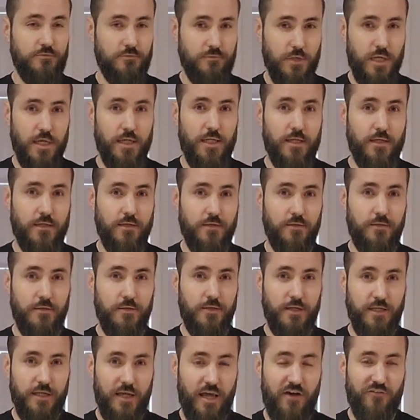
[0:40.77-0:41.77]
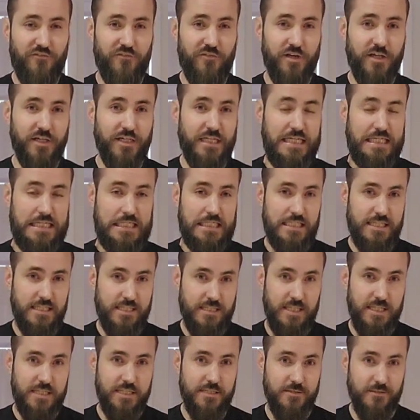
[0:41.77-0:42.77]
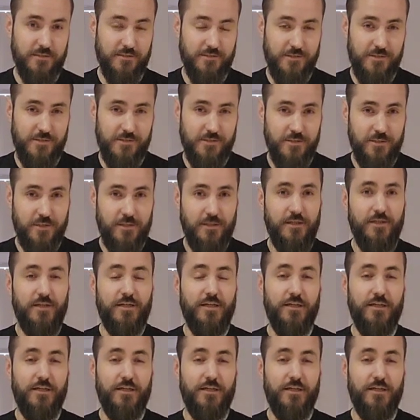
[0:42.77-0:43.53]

running cafe in existence.